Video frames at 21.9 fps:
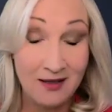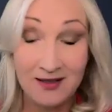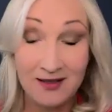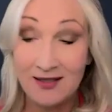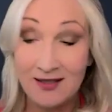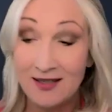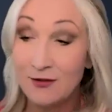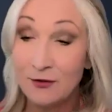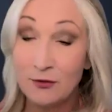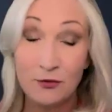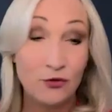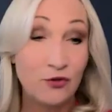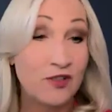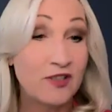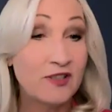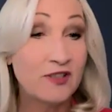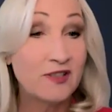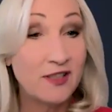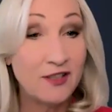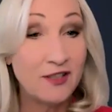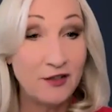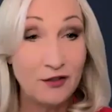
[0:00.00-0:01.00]
And I don't
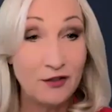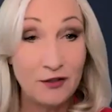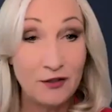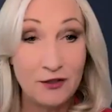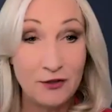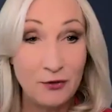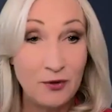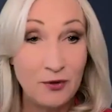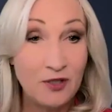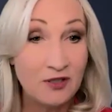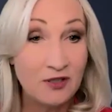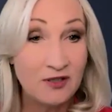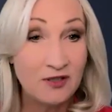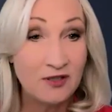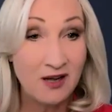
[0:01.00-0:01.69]
trust that you're going to do it on